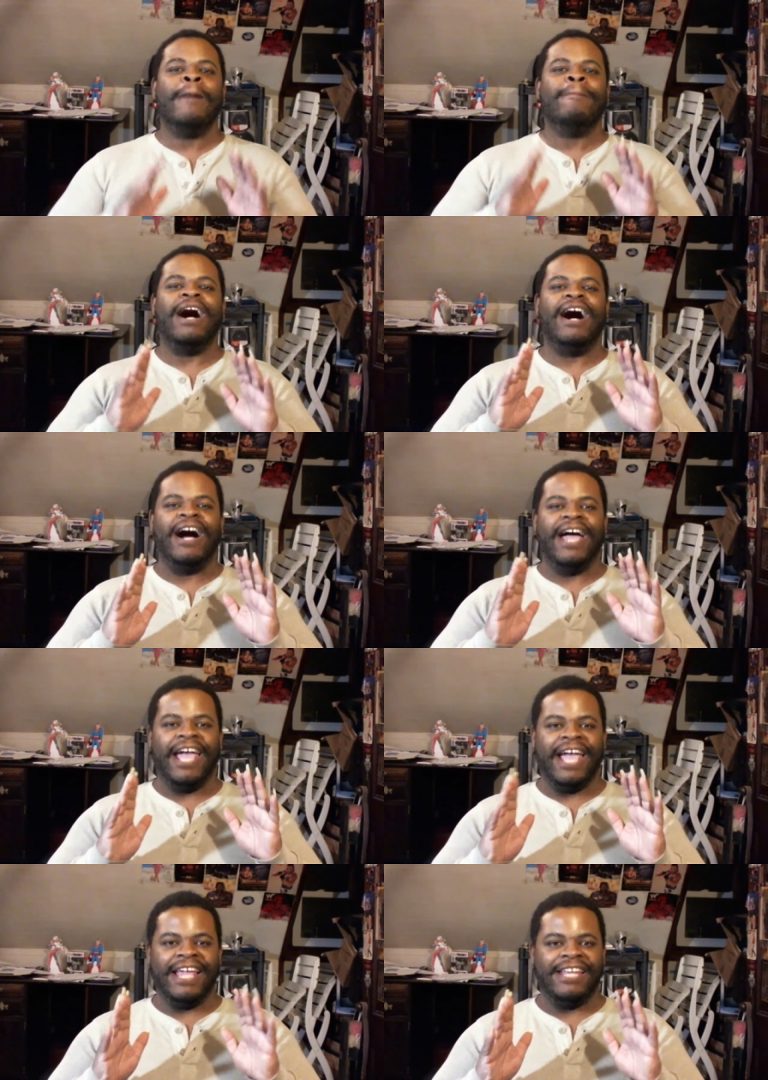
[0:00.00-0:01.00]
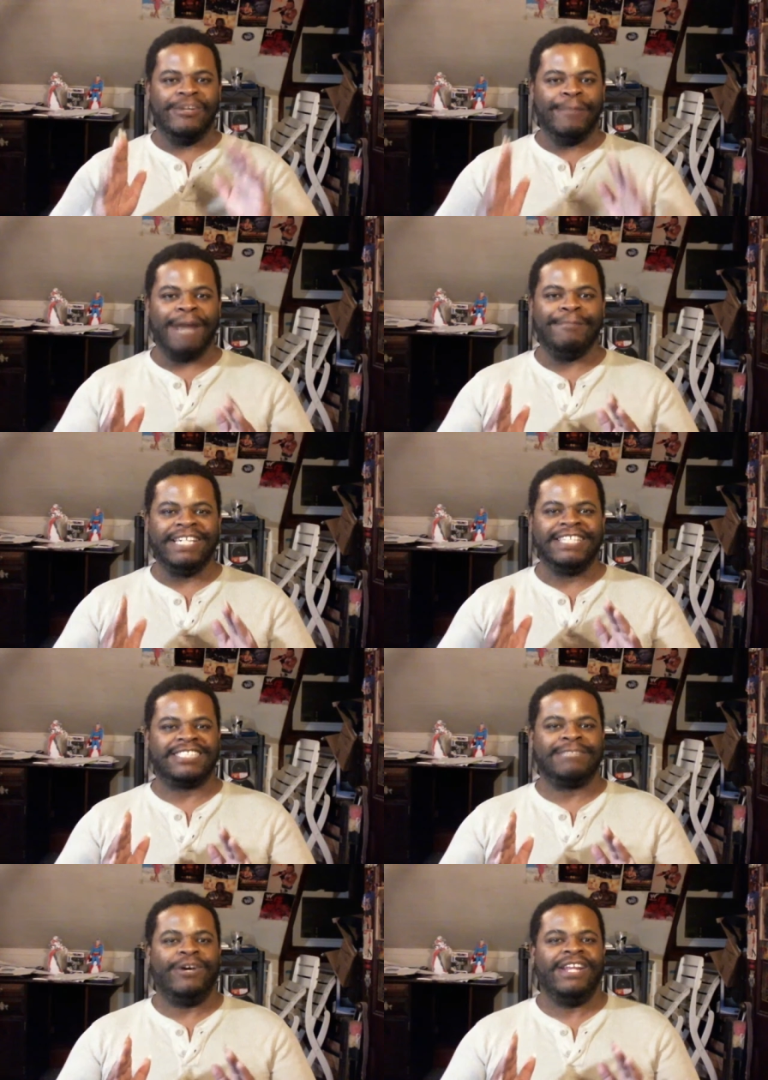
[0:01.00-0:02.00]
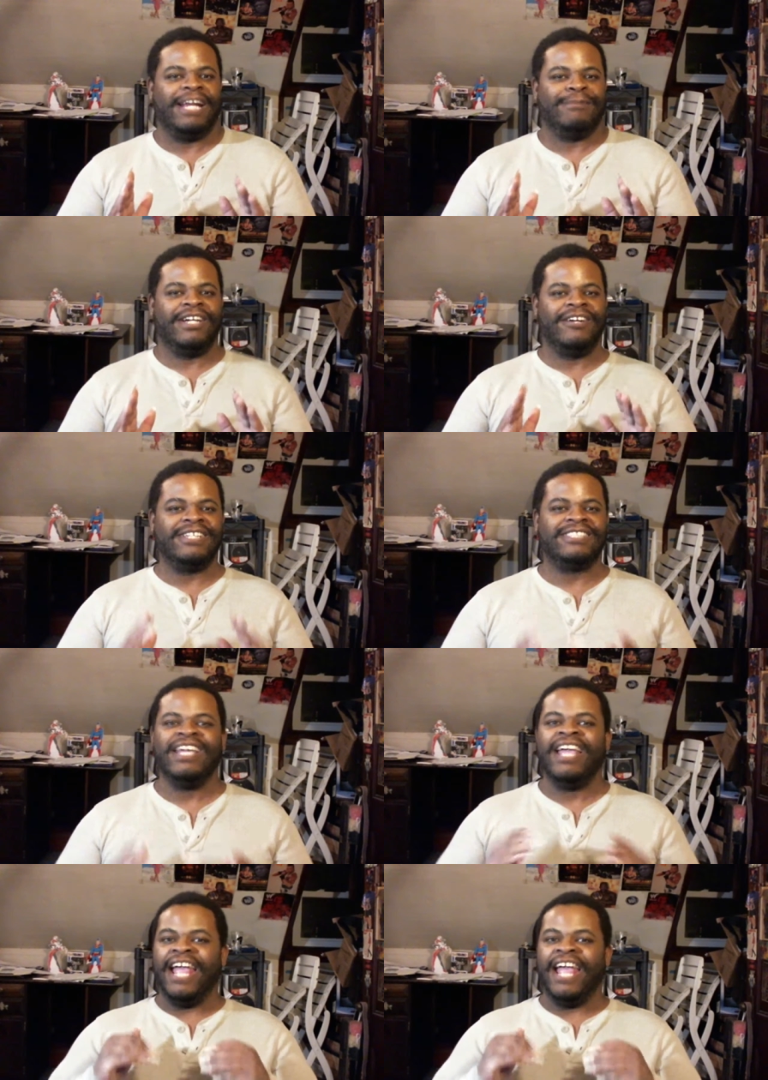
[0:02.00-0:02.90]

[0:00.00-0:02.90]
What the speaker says: And you might be disappointed that I'm telling you this.